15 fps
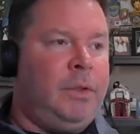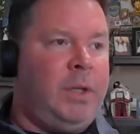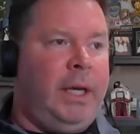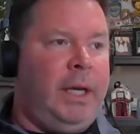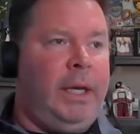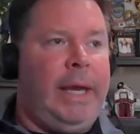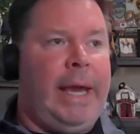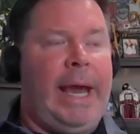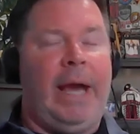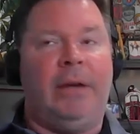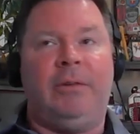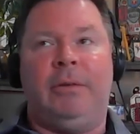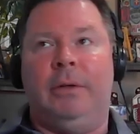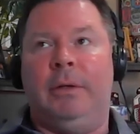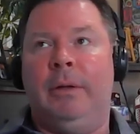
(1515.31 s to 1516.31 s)
taking
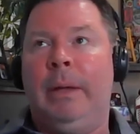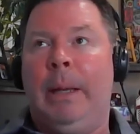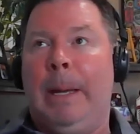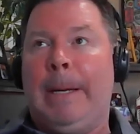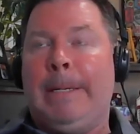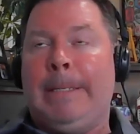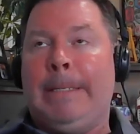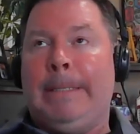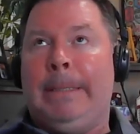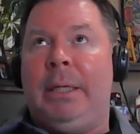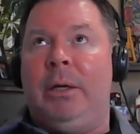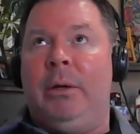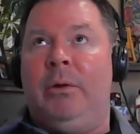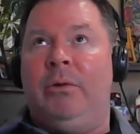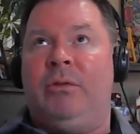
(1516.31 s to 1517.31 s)
action,
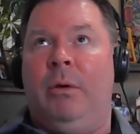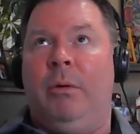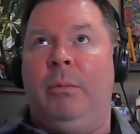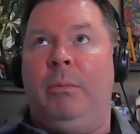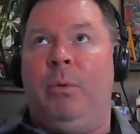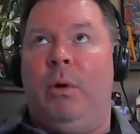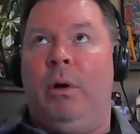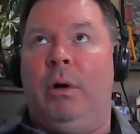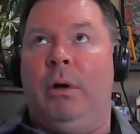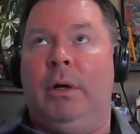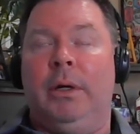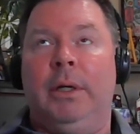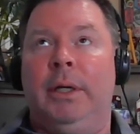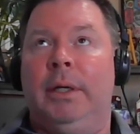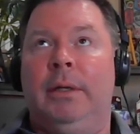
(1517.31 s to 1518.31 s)
you know, it's so
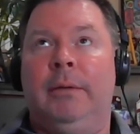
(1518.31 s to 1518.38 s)
important.